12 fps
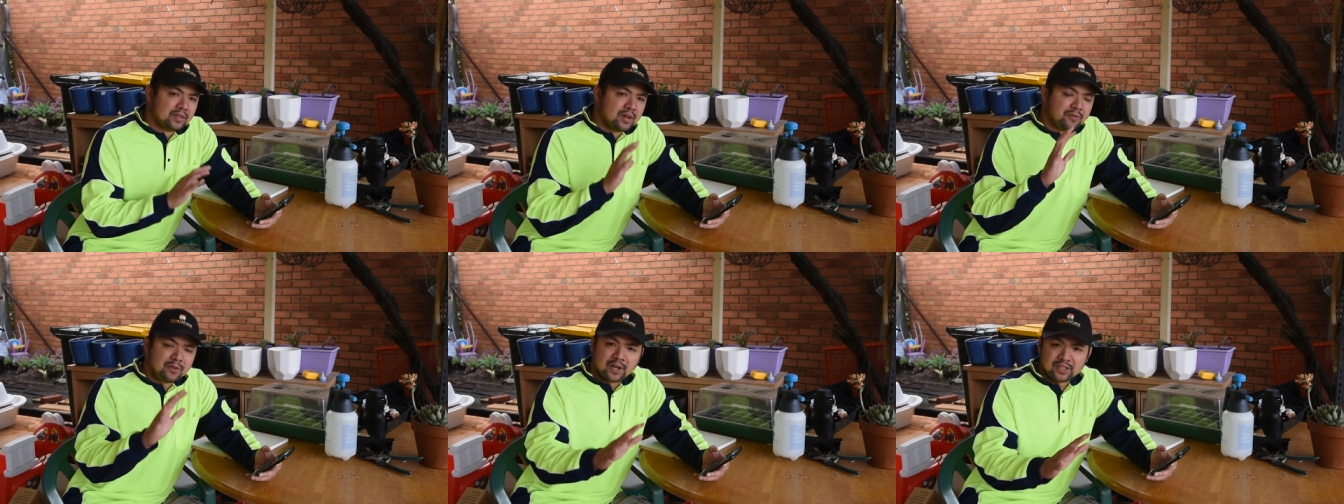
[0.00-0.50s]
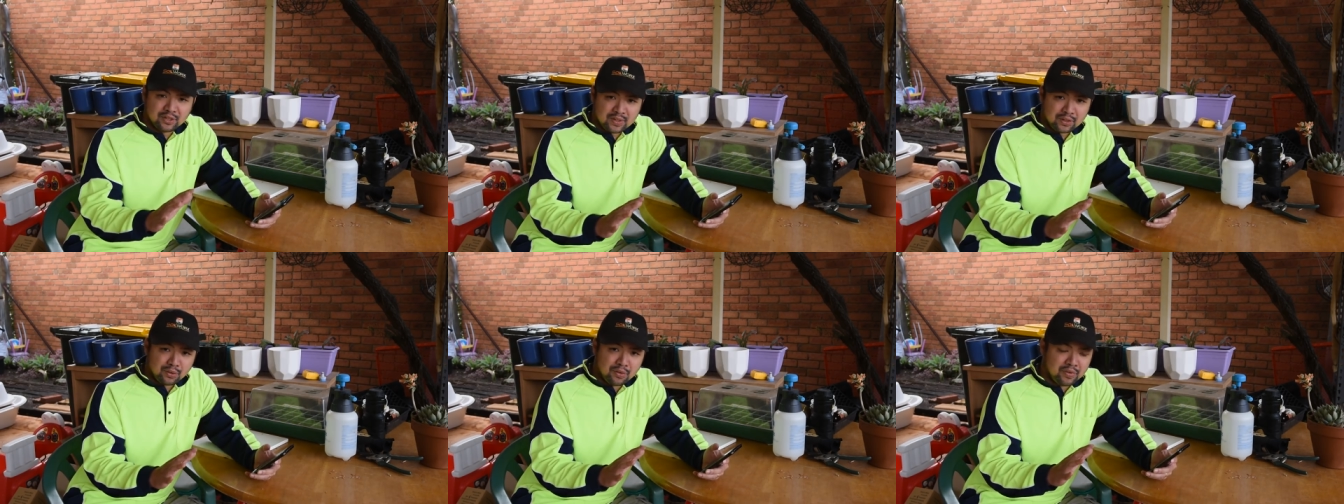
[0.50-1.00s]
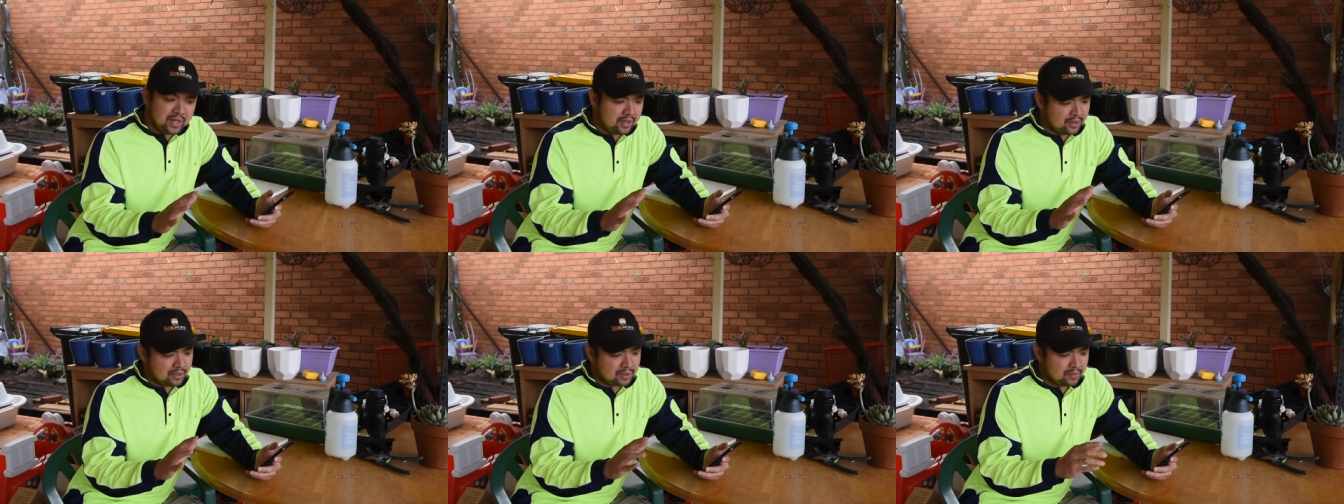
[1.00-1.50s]
So the first of the two
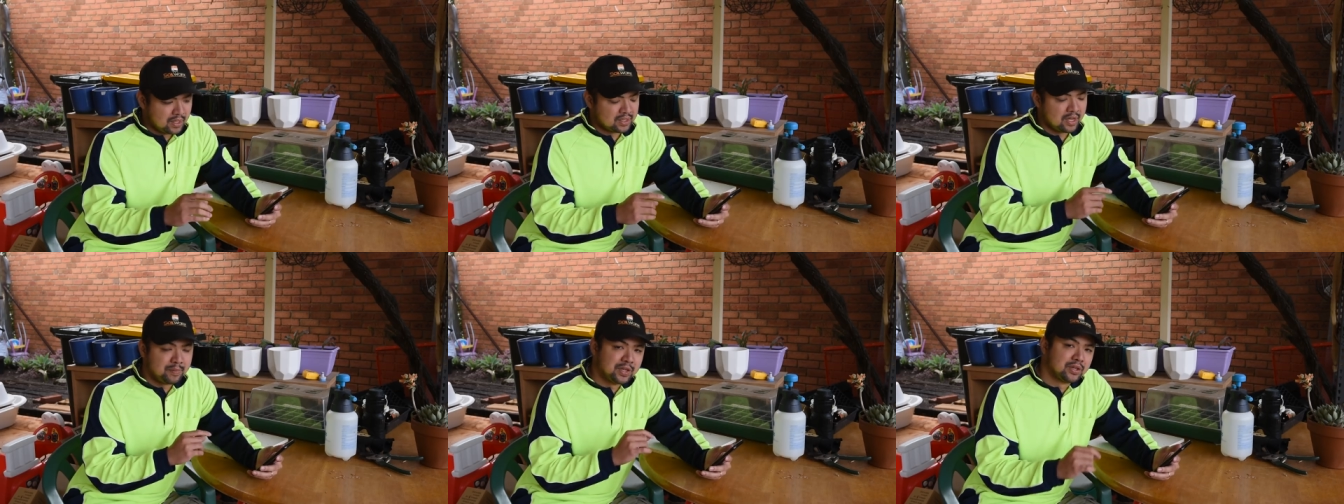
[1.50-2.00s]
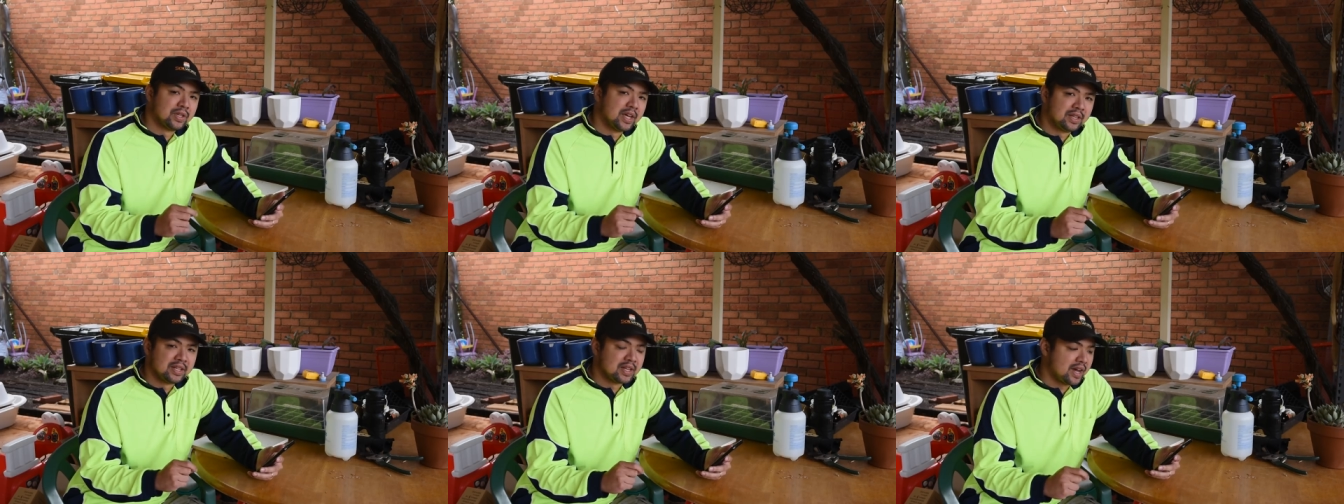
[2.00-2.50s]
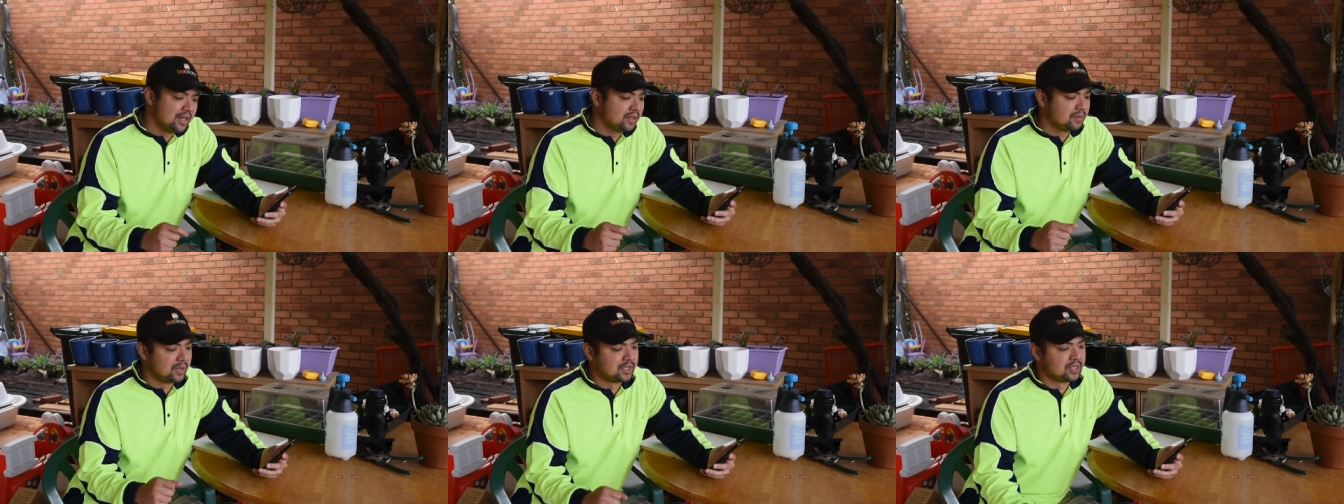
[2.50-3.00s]
videos was episode
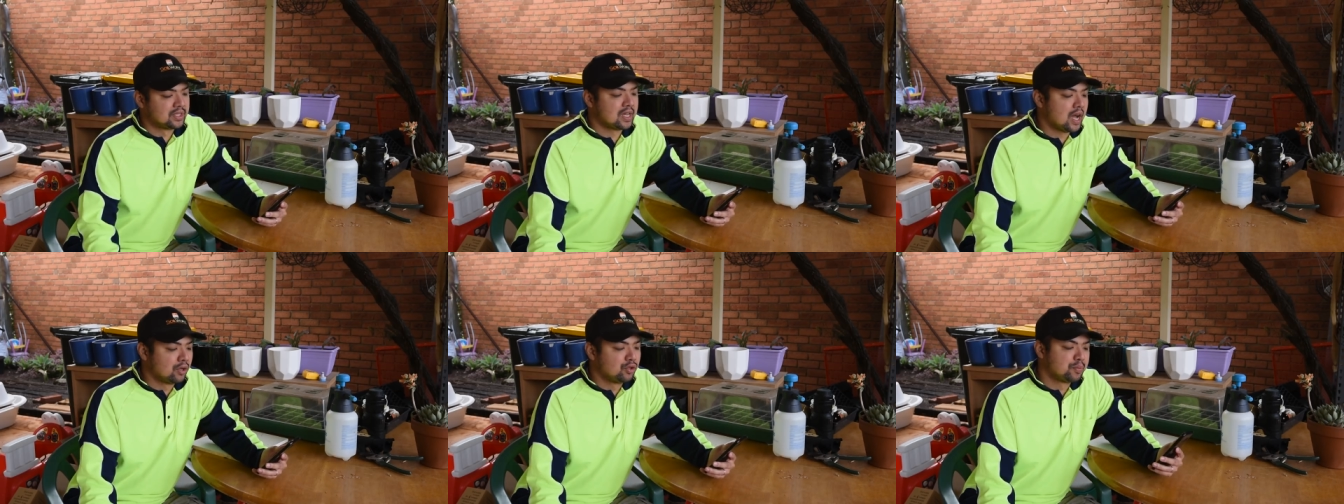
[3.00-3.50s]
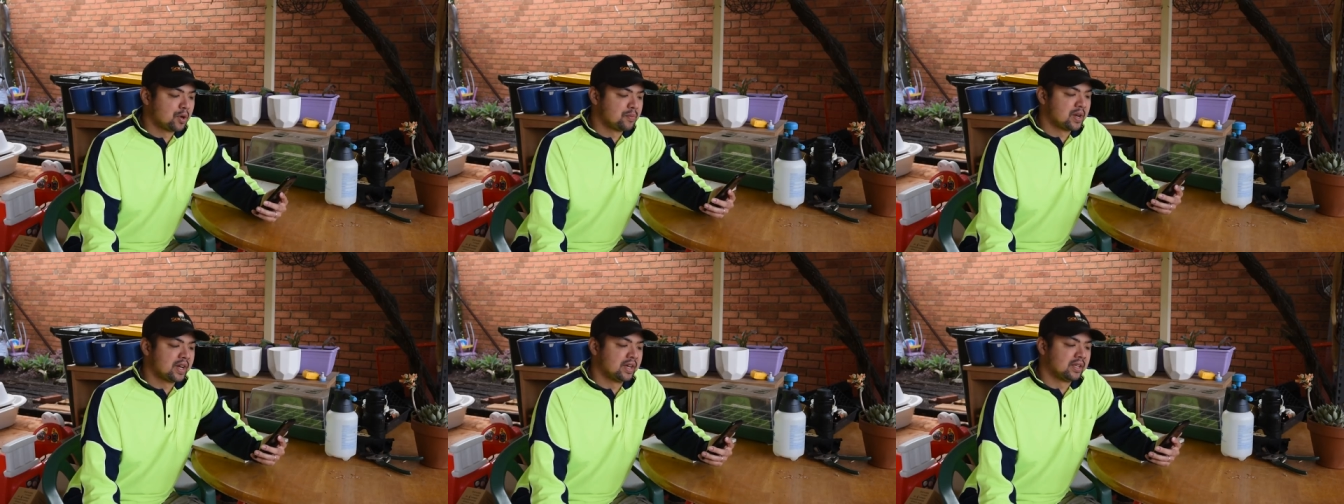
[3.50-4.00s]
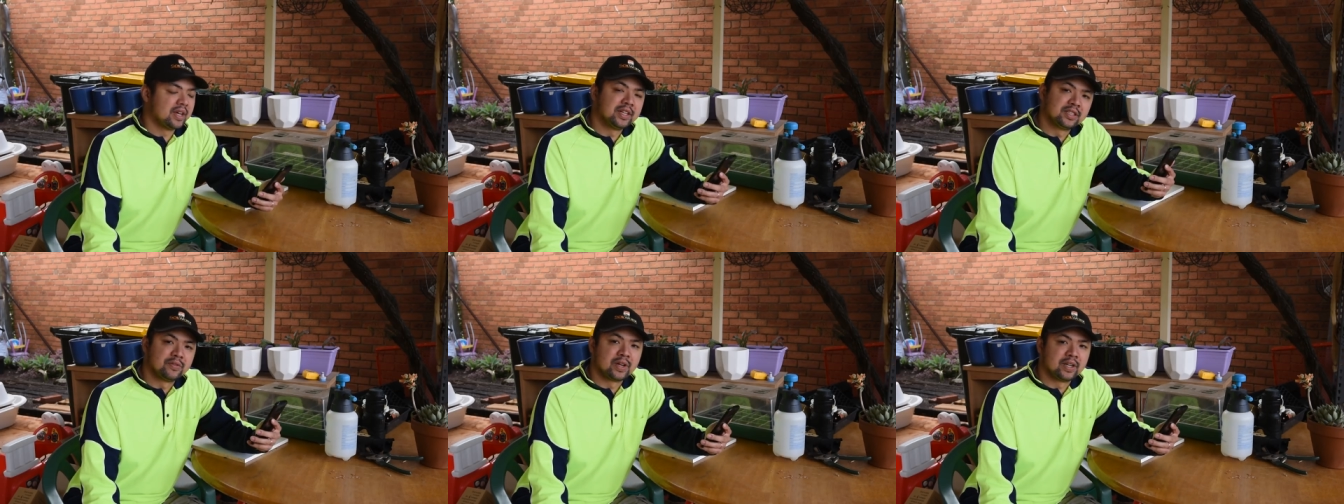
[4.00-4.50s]
89, which is how to propagate
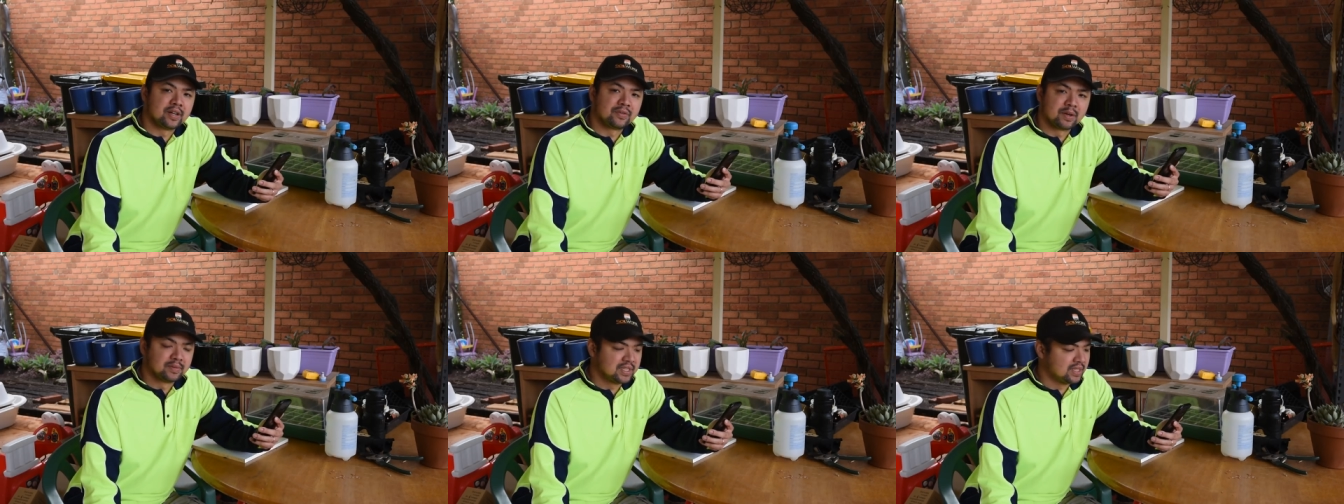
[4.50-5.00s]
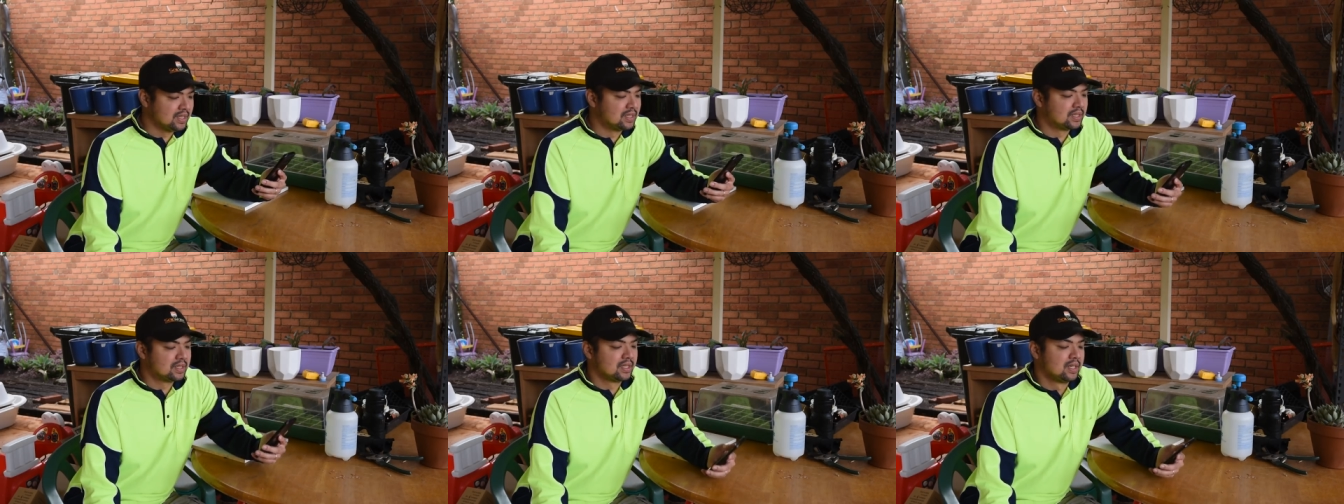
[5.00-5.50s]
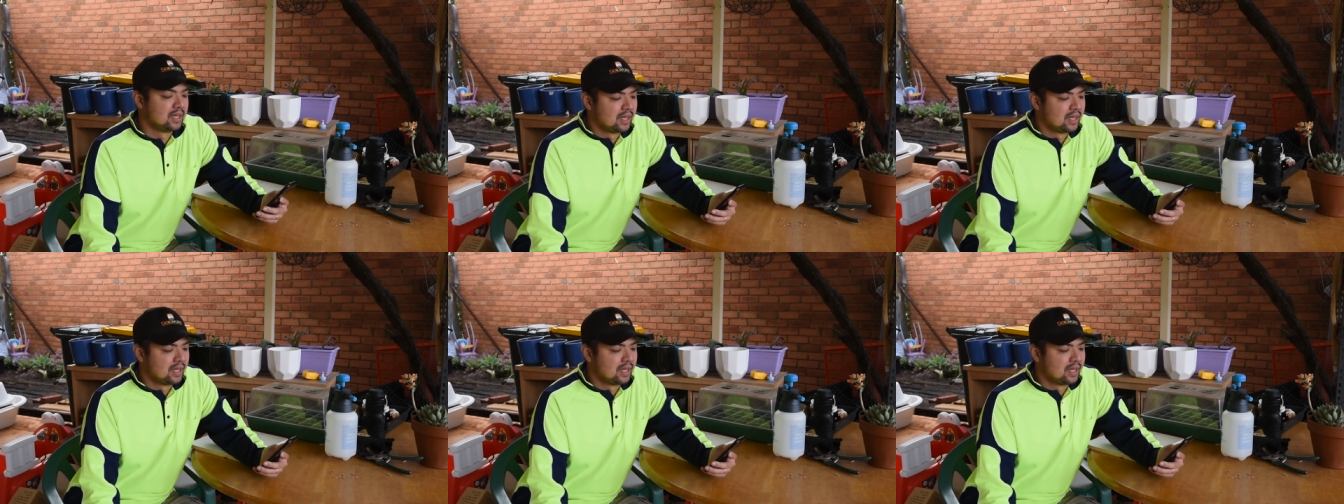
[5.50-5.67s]
echeveria from seeds.